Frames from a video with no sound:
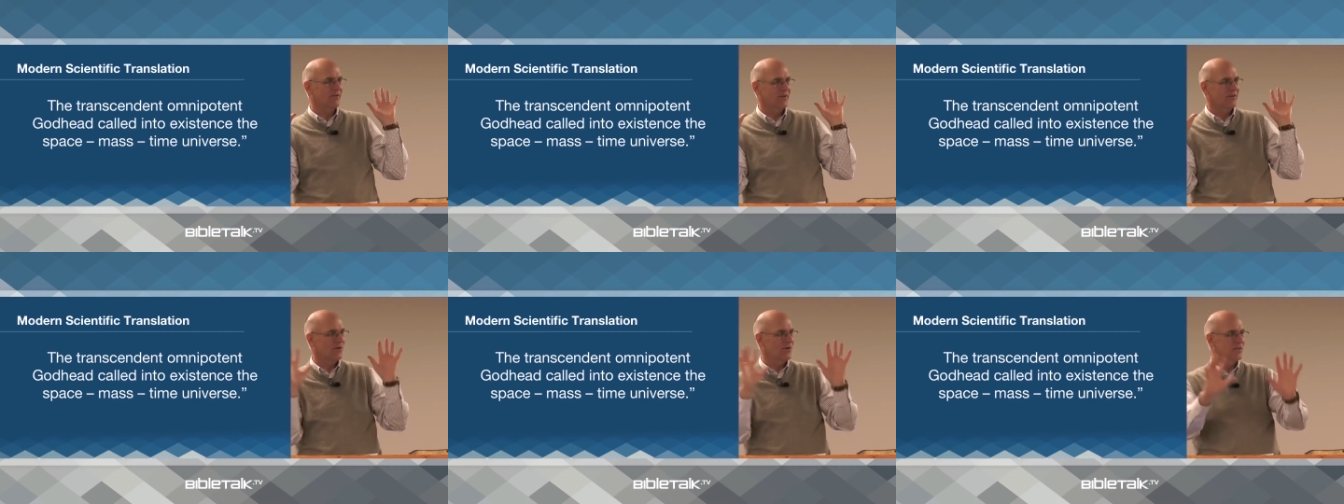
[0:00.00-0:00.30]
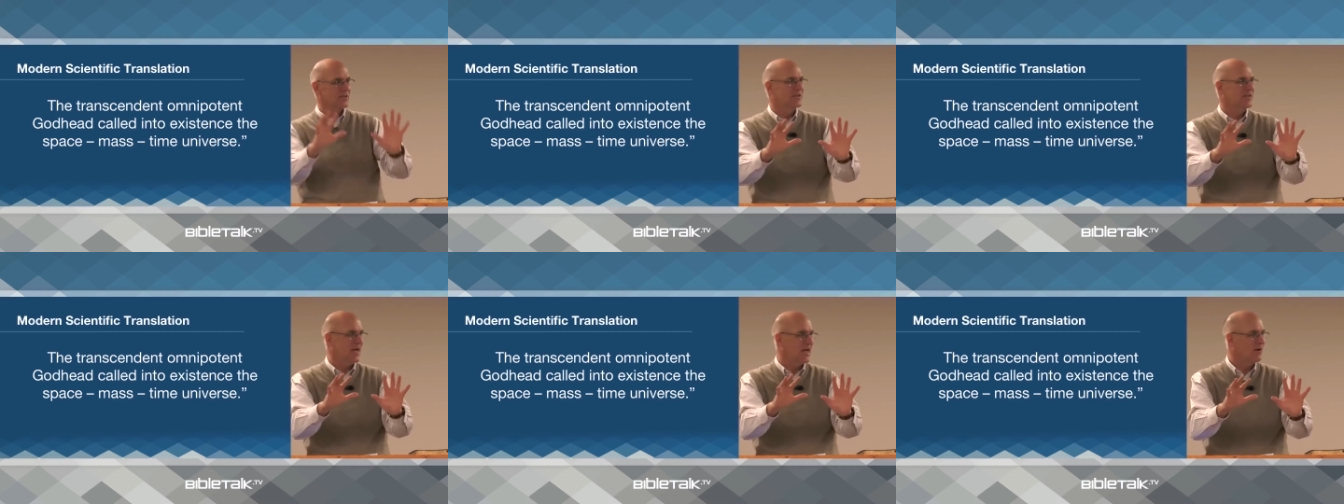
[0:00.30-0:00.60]
of
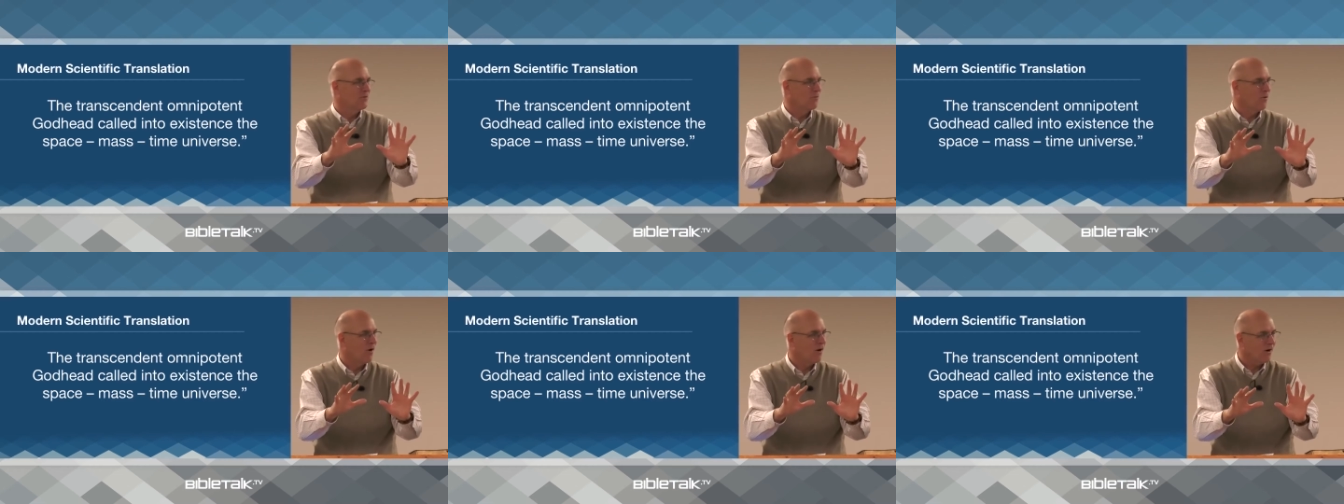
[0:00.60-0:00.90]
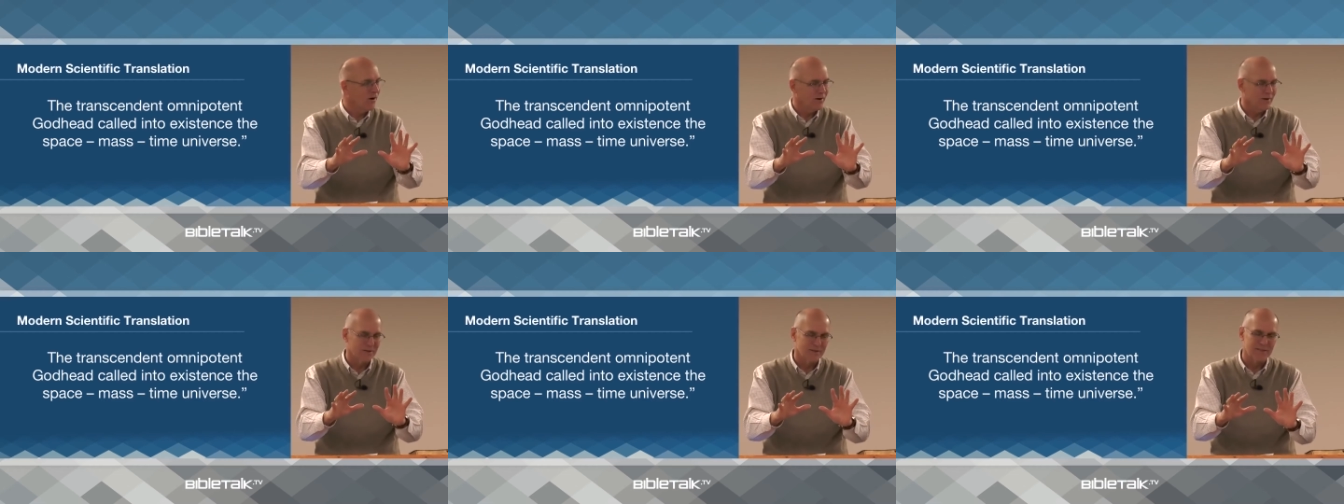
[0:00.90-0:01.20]
those 10
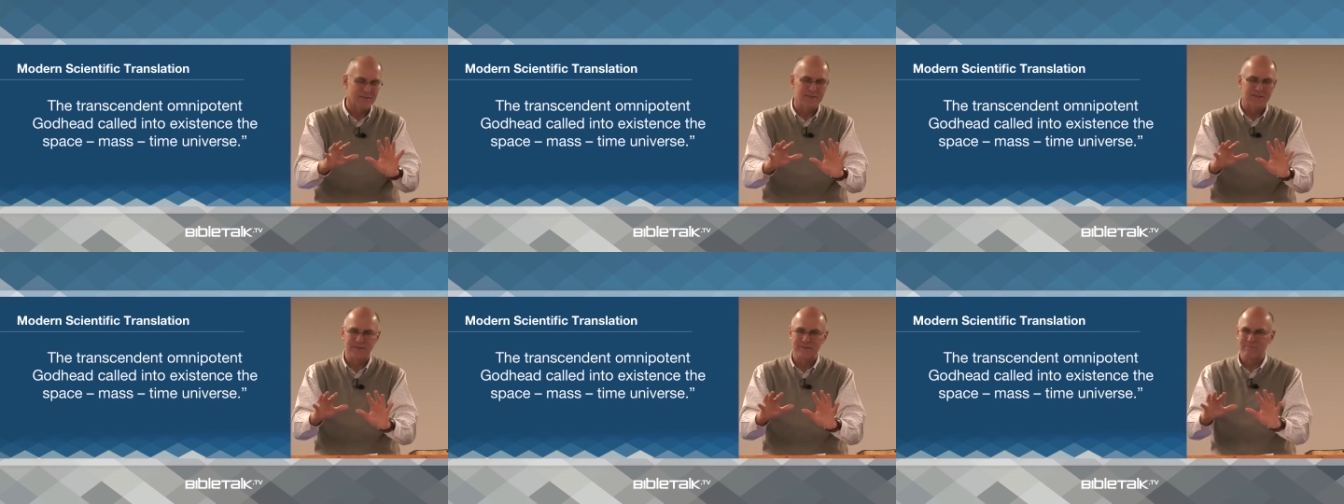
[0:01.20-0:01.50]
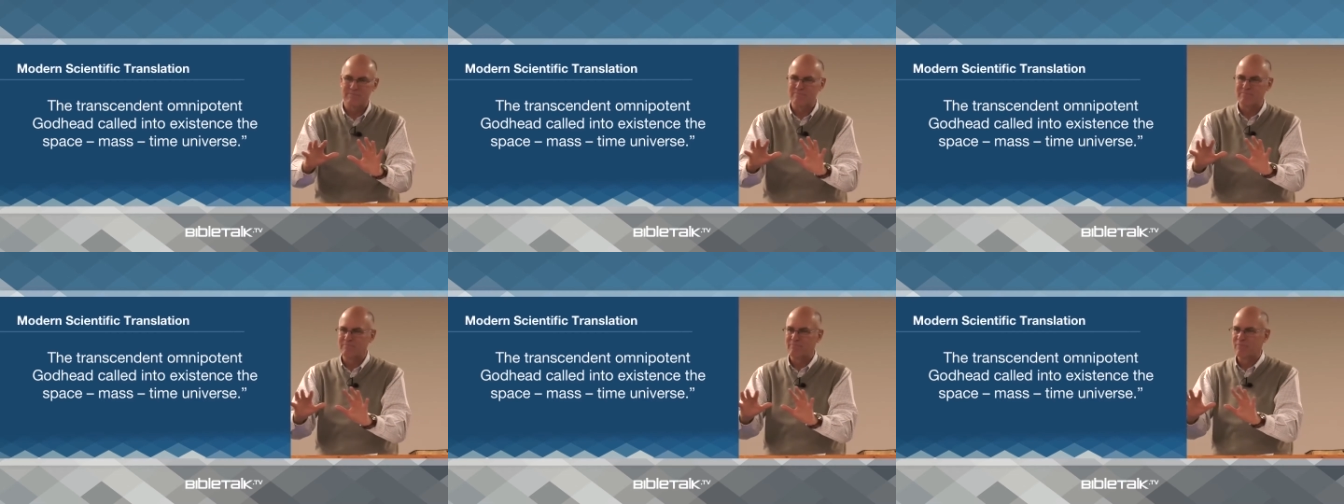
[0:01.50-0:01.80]
words.
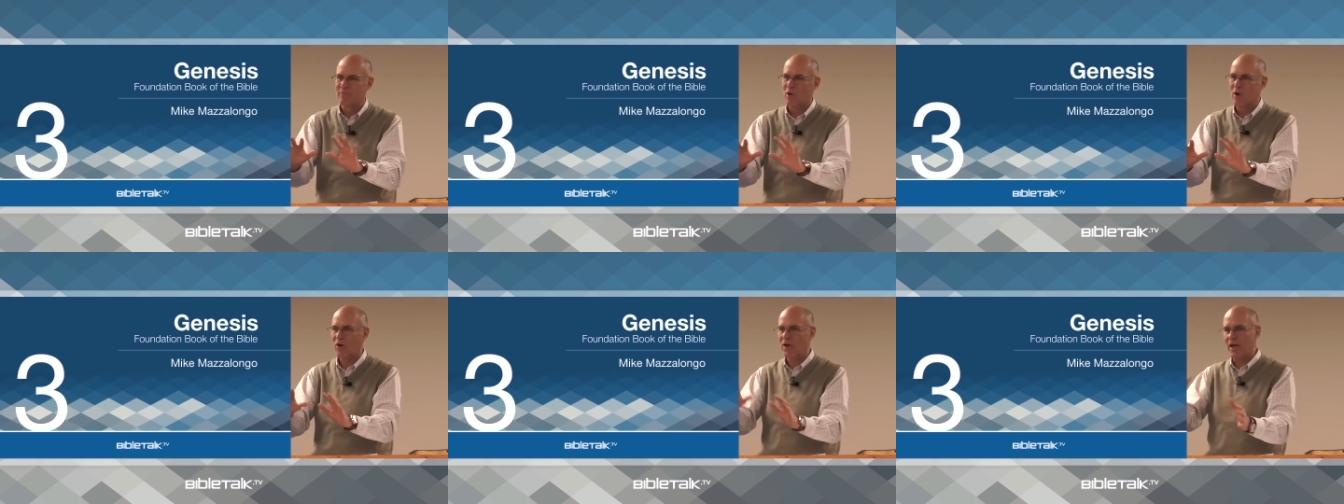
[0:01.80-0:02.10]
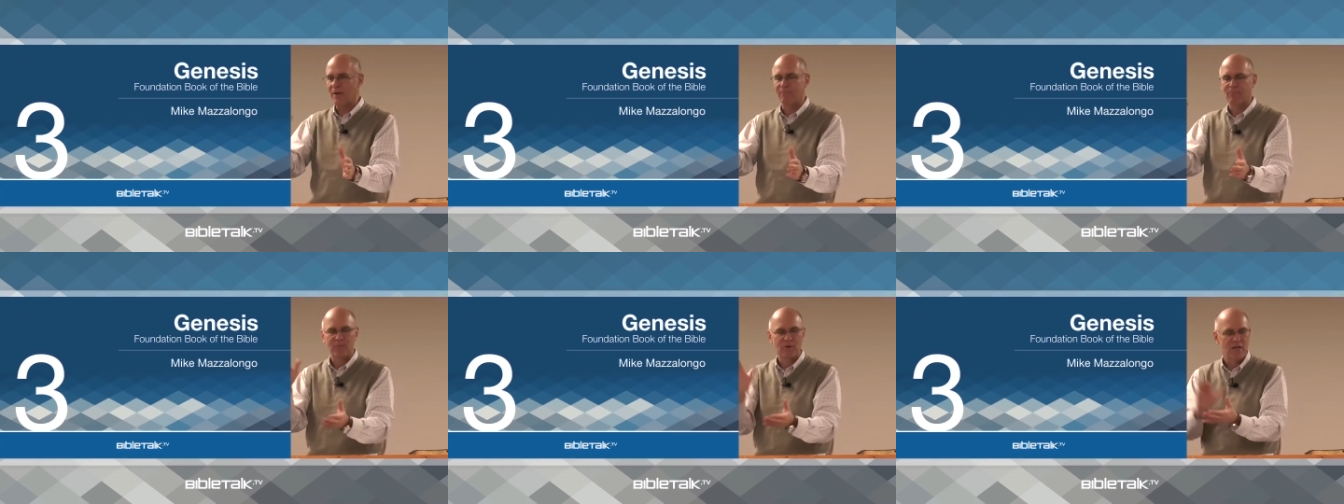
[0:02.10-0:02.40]

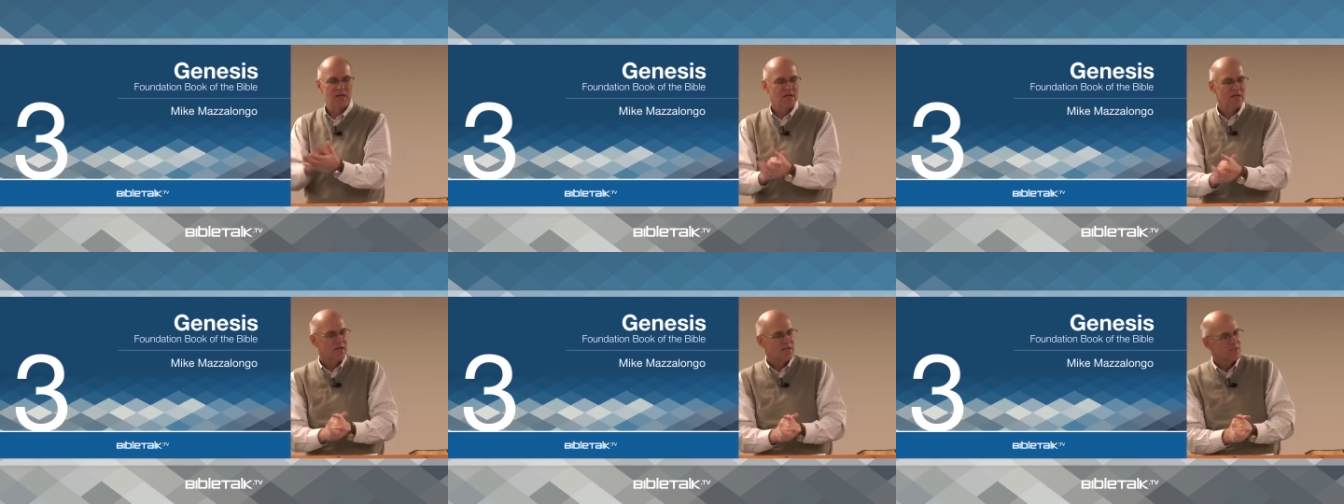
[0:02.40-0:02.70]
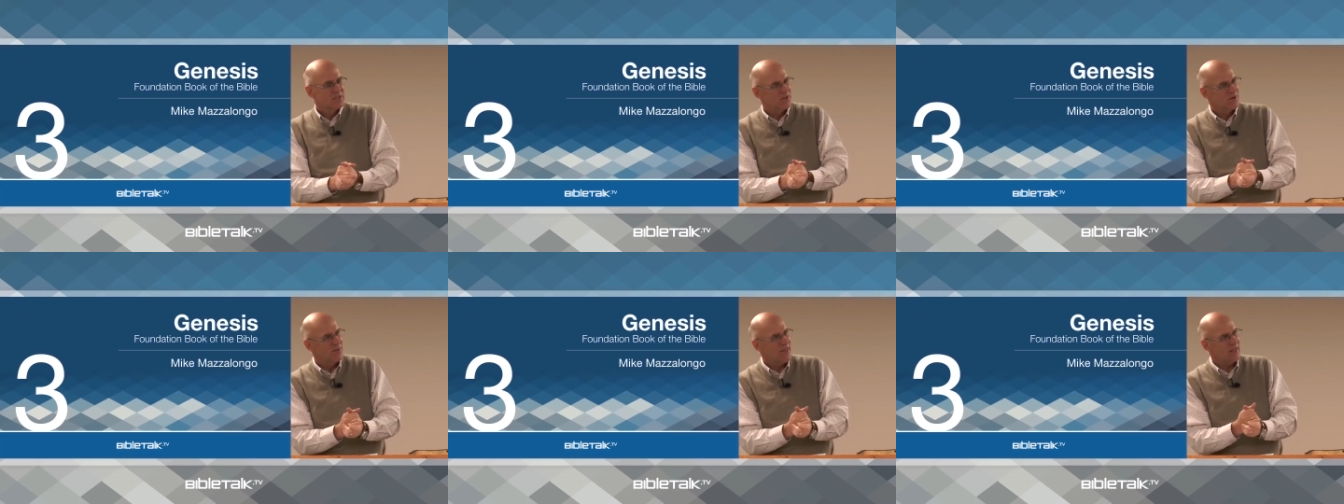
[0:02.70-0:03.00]
Okay,
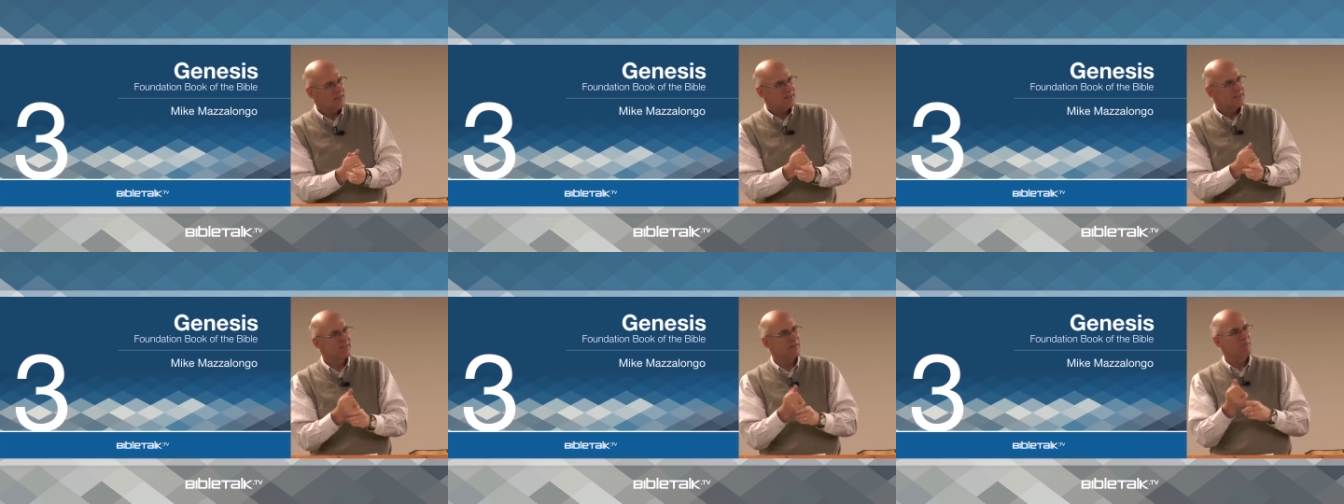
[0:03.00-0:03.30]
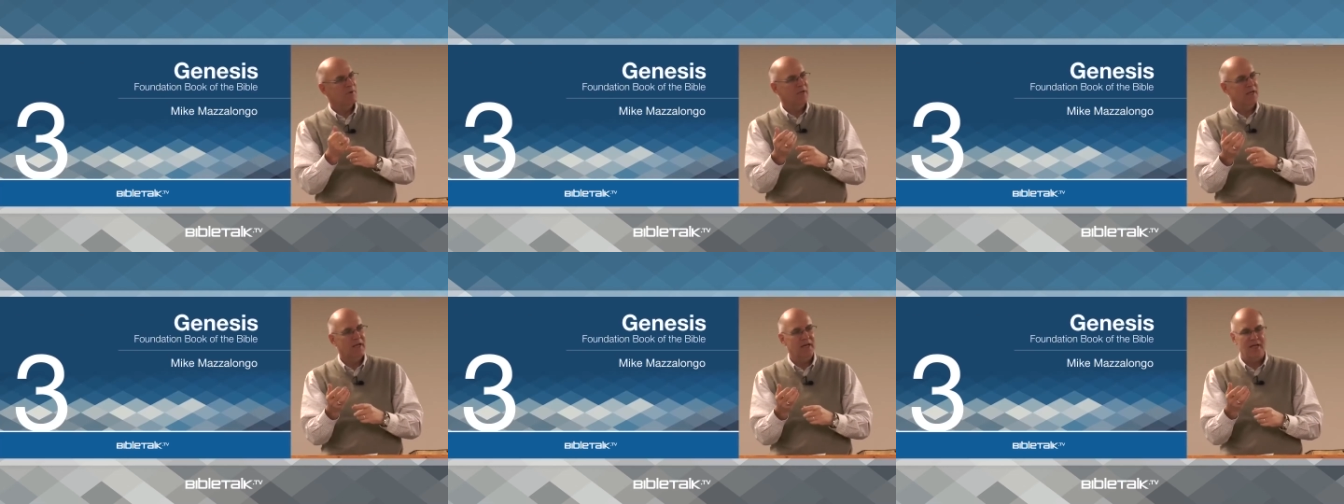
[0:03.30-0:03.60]
so that's the
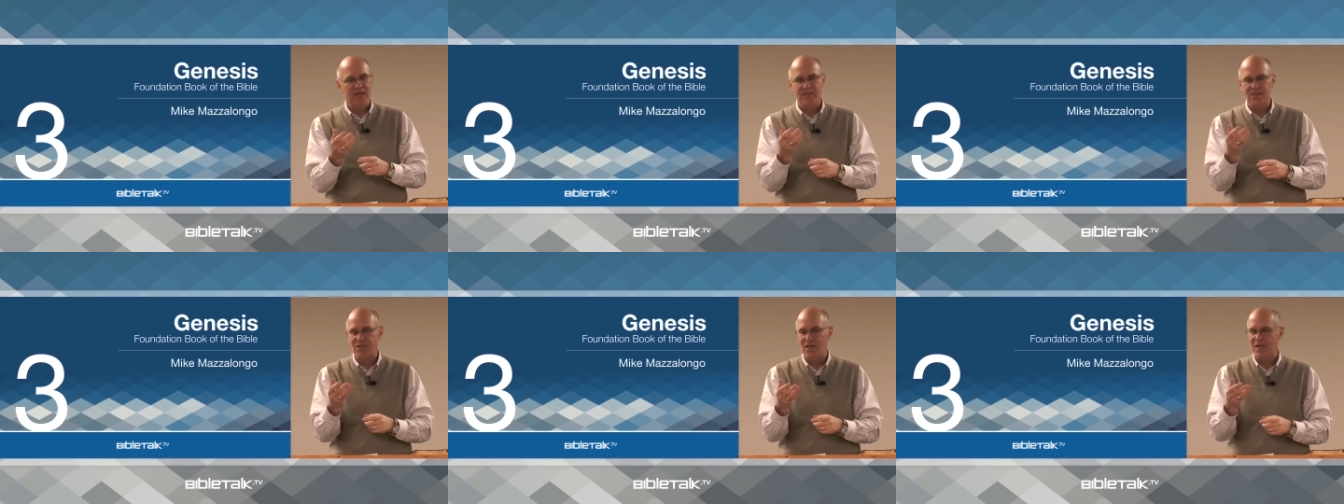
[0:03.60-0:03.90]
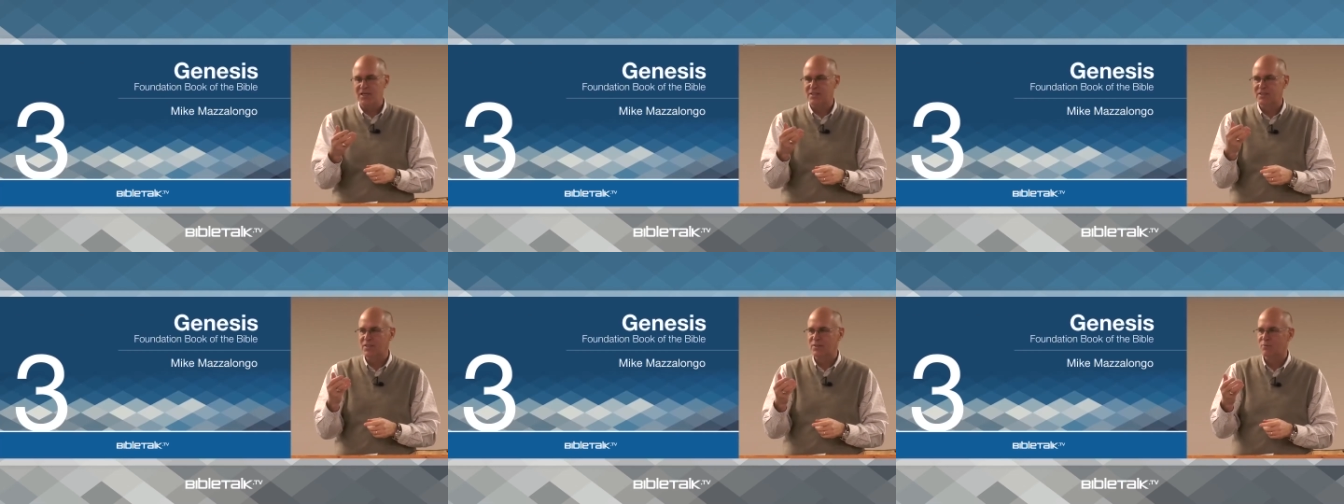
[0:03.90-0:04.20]
beginning,
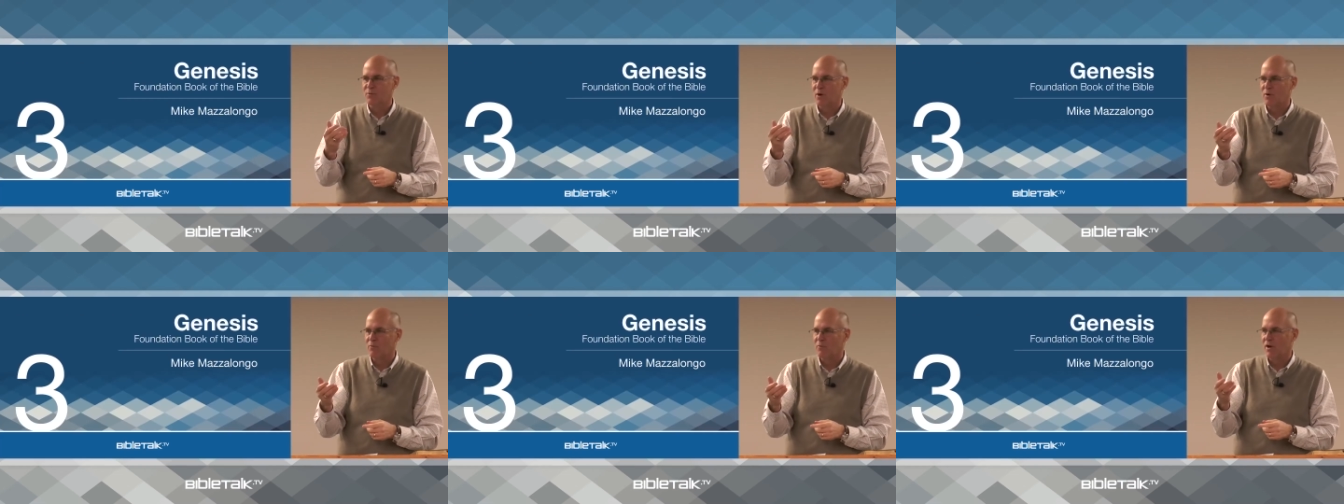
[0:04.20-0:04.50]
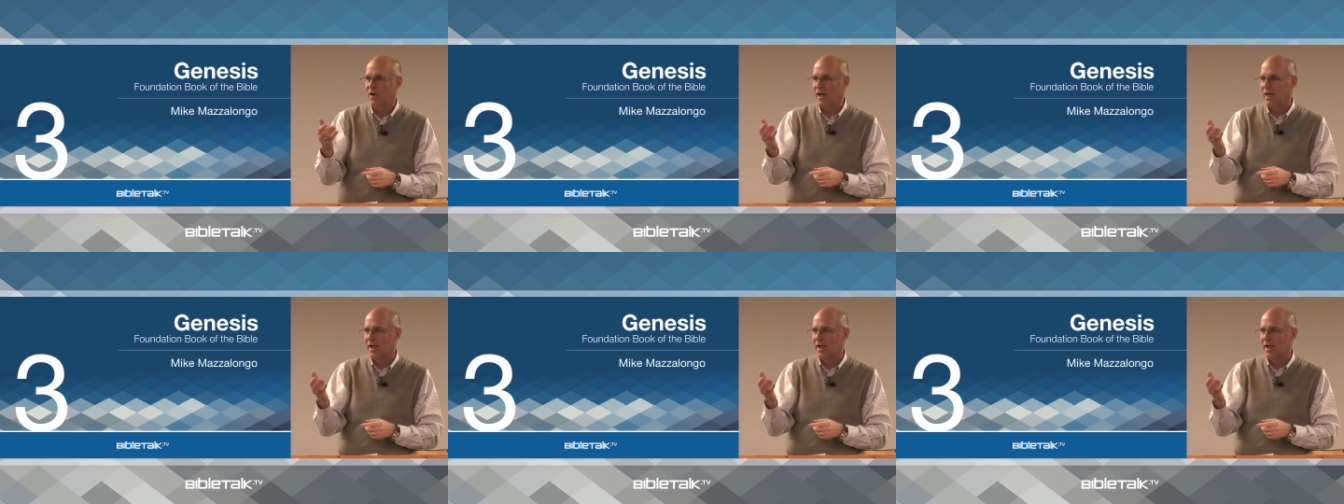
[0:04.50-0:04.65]
Genesis 1:1.